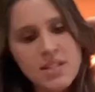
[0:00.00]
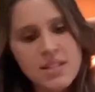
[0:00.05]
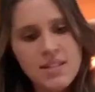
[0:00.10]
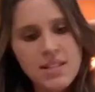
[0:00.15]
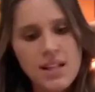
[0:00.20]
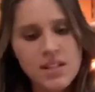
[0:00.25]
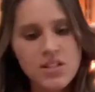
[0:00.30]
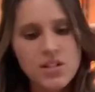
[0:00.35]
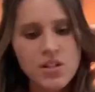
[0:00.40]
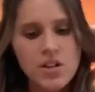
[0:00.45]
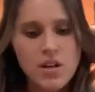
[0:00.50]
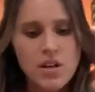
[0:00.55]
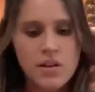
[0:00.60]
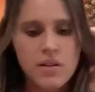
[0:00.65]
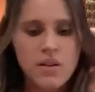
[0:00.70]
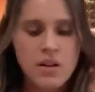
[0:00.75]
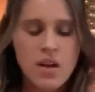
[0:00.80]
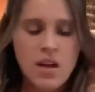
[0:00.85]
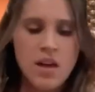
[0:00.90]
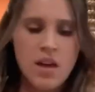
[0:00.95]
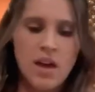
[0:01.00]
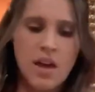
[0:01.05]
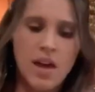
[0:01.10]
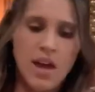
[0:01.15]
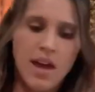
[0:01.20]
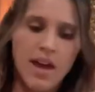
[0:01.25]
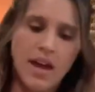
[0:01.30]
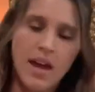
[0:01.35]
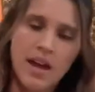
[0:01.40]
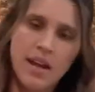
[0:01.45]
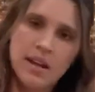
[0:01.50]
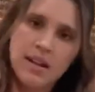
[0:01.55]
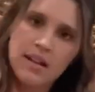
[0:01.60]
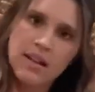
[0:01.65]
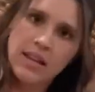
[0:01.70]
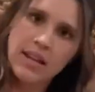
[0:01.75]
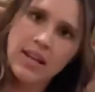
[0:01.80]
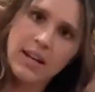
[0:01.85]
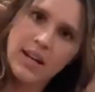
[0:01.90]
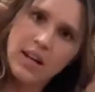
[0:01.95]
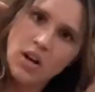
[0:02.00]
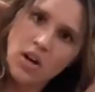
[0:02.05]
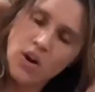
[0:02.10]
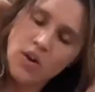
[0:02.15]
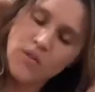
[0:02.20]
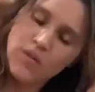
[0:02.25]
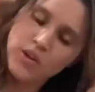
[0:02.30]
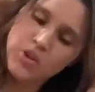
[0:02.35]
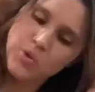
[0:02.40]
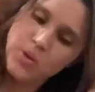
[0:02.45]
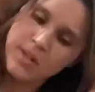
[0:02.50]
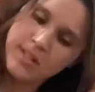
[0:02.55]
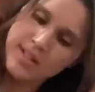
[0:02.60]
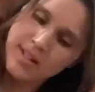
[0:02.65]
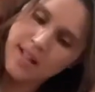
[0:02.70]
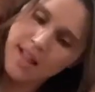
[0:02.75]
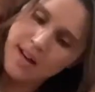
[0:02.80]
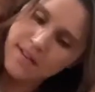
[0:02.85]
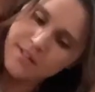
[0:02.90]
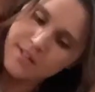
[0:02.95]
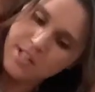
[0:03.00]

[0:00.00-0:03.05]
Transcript: center and leaning over towards the left.